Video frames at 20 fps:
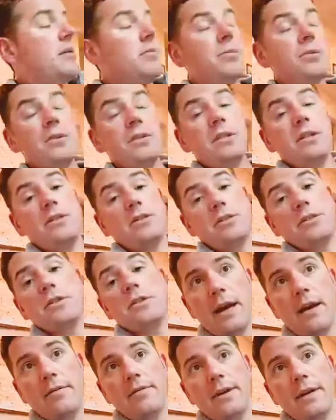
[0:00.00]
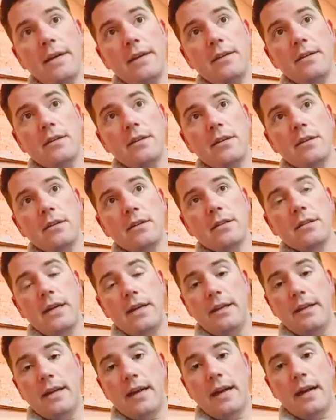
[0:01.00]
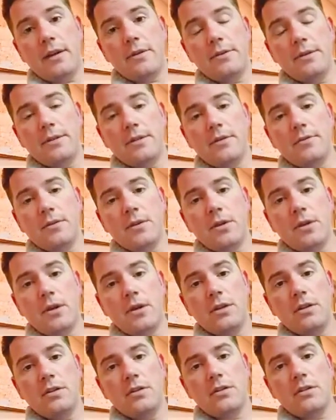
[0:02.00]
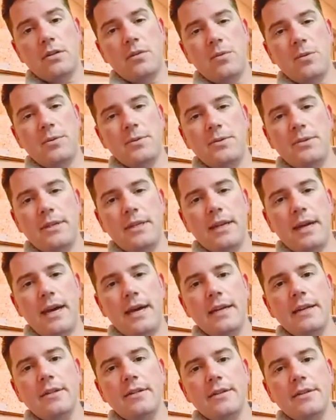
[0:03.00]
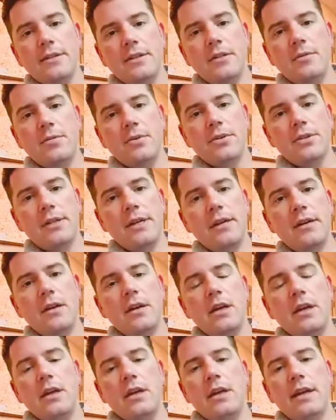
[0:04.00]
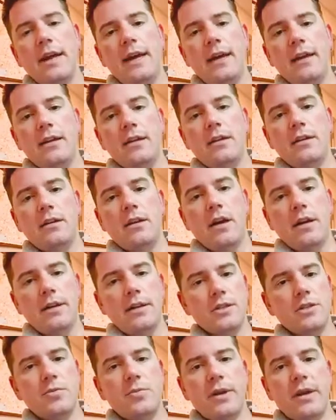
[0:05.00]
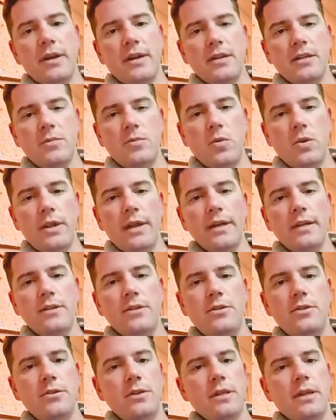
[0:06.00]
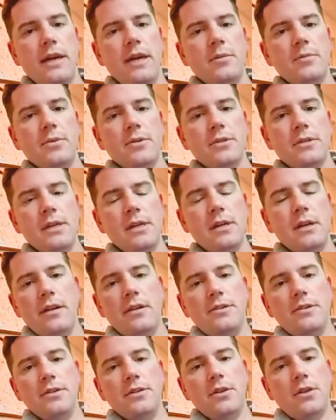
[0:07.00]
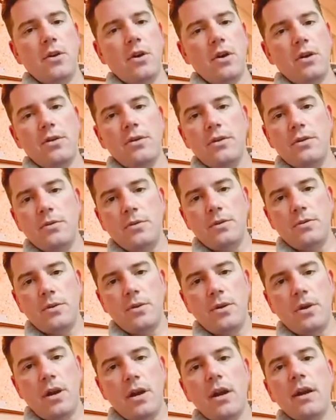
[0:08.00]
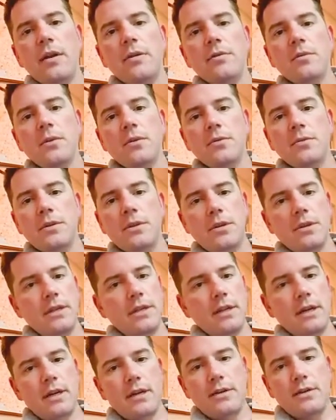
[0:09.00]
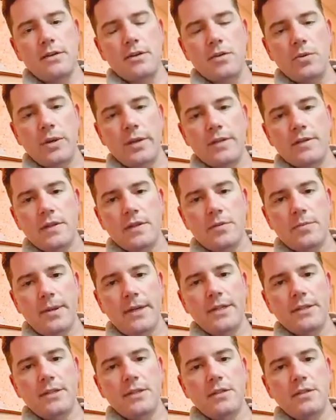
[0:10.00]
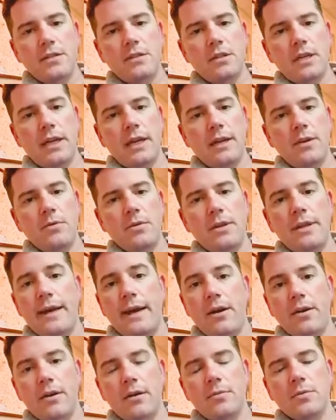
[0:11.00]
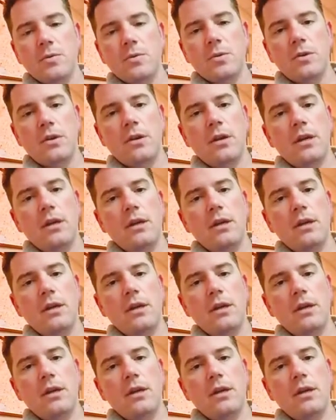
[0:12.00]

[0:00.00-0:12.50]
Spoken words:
procedures have a slightly higher risk of recurrence, somewhere between 9 and 13%, and non-duct sparing is more like 2 to 9%. There's a good article that we wrote on it where we looked at 126 patients and what the outcomes were,